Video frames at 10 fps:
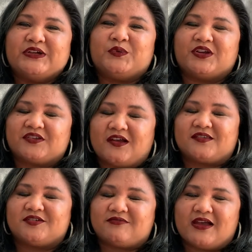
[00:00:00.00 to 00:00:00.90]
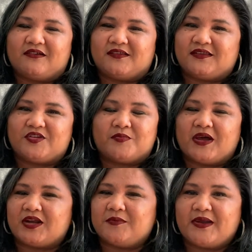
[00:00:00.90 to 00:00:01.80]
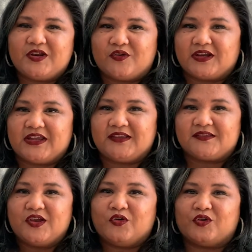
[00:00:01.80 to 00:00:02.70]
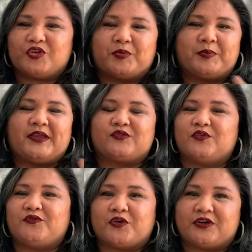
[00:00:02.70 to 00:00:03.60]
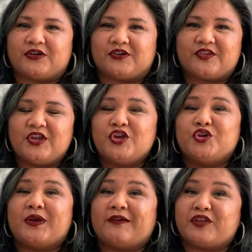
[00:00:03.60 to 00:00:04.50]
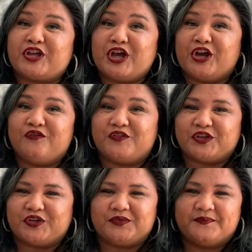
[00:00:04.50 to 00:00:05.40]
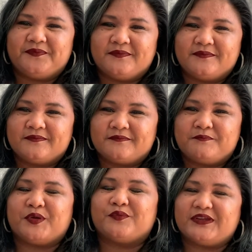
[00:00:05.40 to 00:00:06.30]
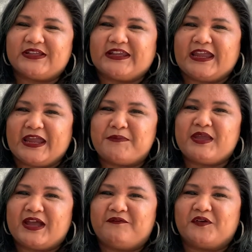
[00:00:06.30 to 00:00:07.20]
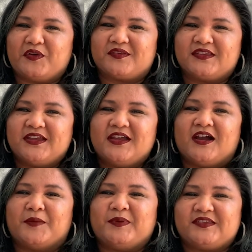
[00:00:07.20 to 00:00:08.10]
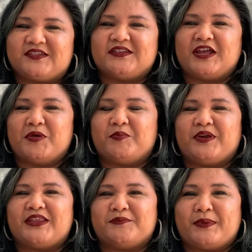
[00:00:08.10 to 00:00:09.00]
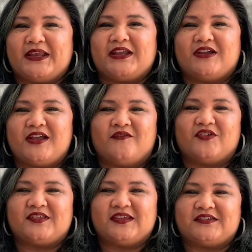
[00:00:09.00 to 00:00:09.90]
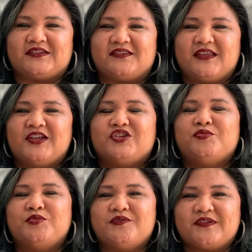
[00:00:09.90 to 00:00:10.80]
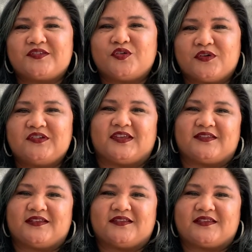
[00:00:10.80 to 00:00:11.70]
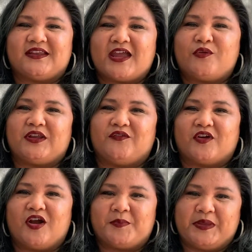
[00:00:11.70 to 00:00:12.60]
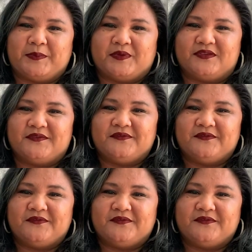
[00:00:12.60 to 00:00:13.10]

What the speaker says: We are tossed around as either model minorities or the perpetual foreigners who have the Kung flu. But really, API folks are positioned to help break the binary conversations to move us toward justice and equity for all people.